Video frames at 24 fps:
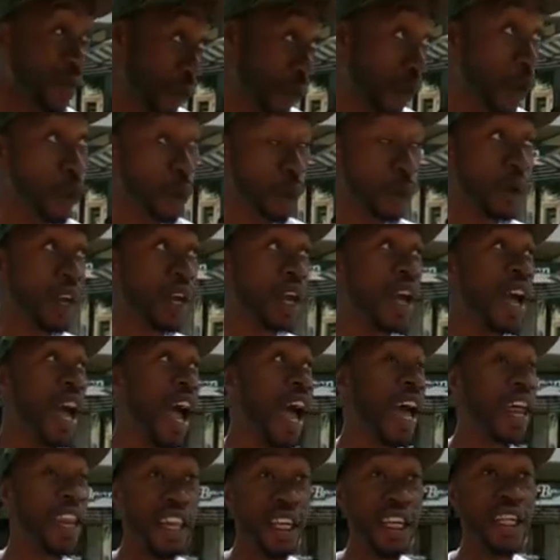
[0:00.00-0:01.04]
food.
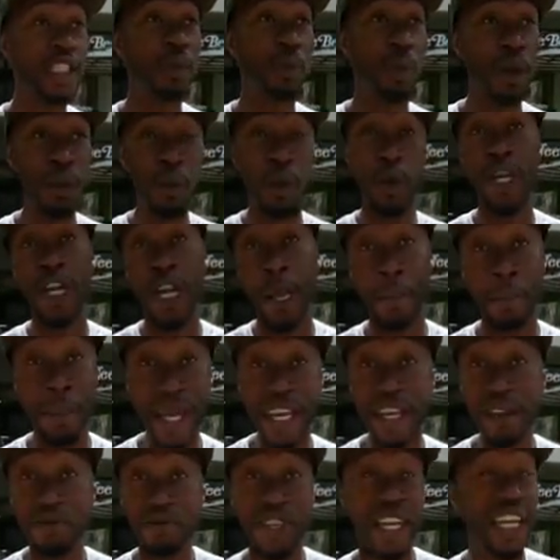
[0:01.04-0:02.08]
At least people eating
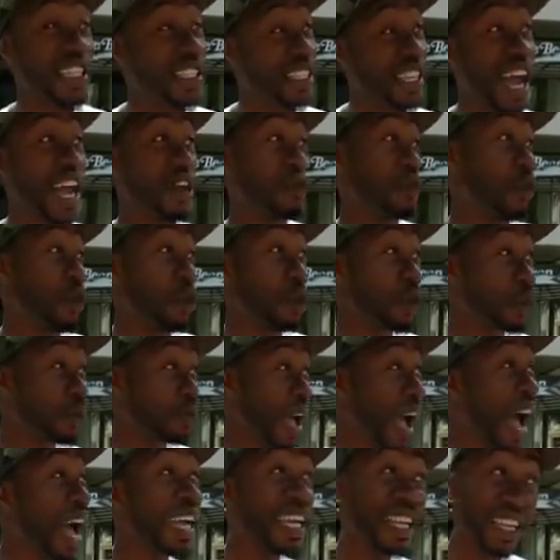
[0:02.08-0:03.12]
meat eat dead food.
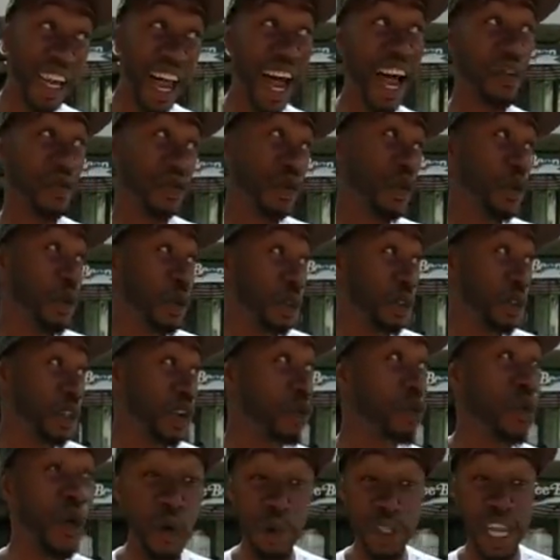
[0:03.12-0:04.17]
I eat live food. The
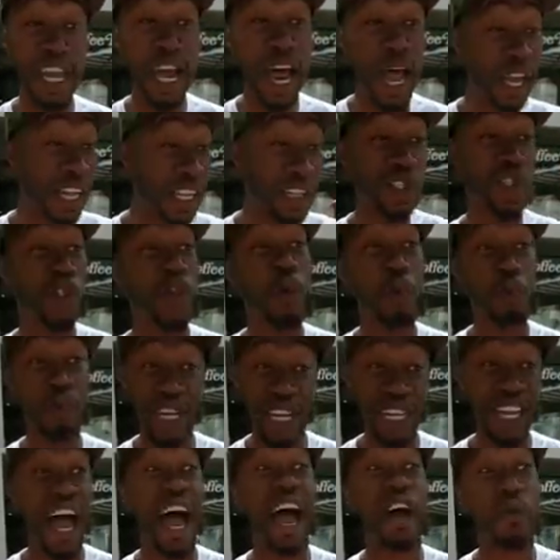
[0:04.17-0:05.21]
food that I consume be
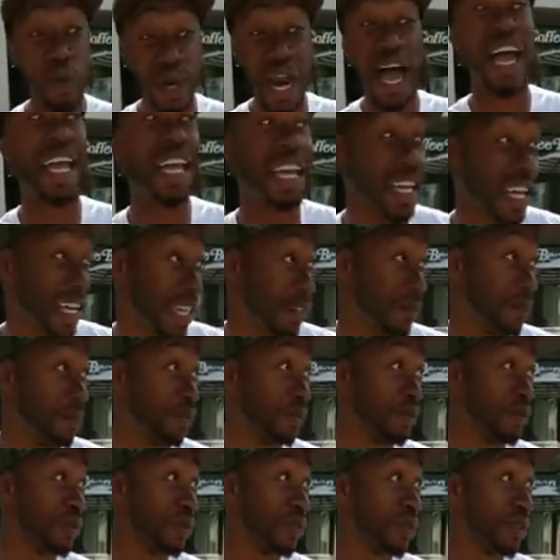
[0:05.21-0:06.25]
alive when I eat it.
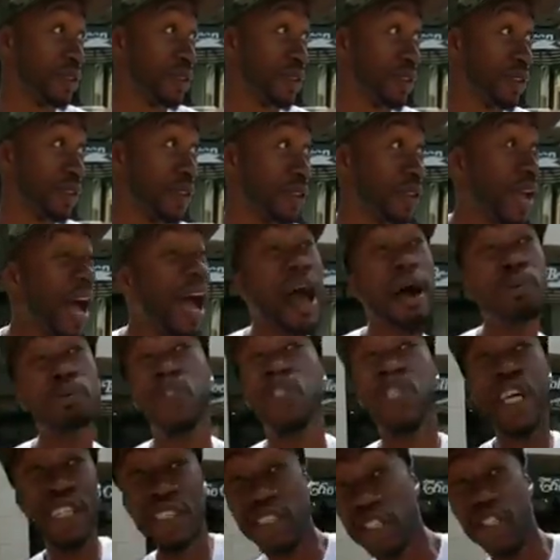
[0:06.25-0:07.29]
I'm
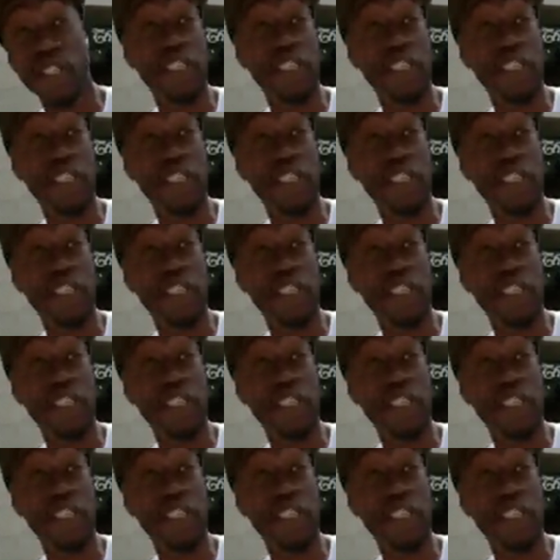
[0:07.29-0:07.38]
just as